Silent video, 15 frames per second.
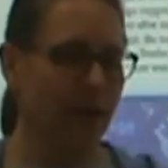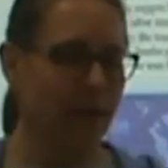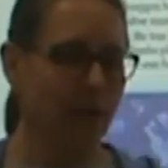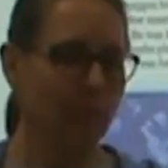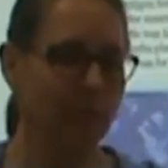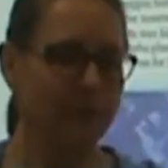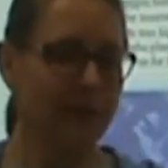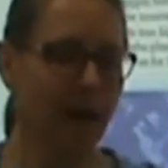He
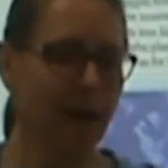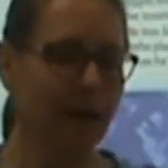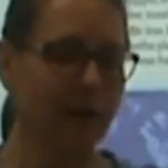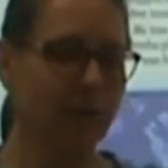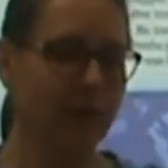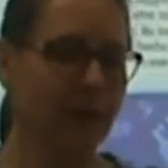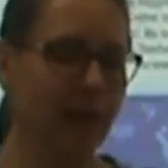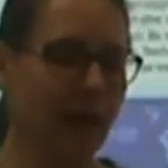was higher
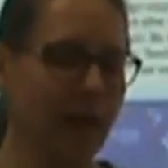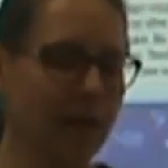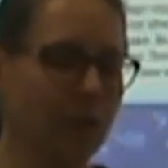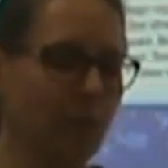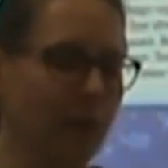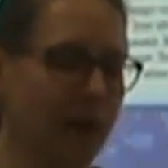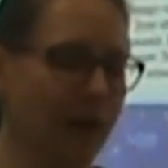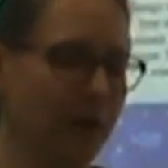than
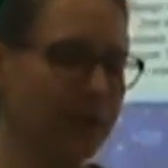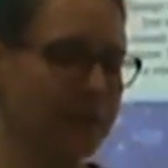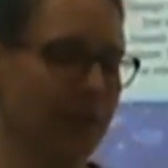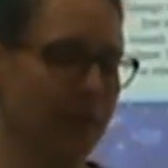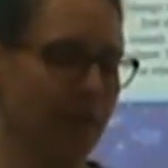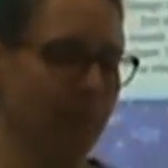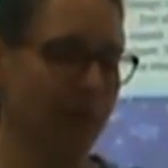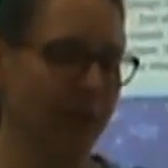anyone else
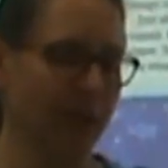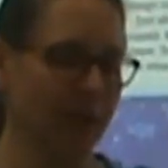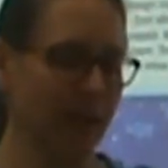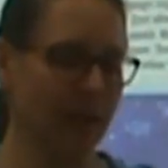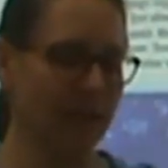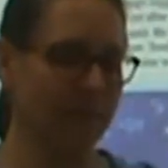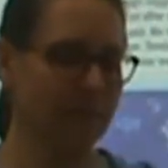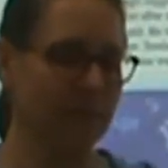on the planet.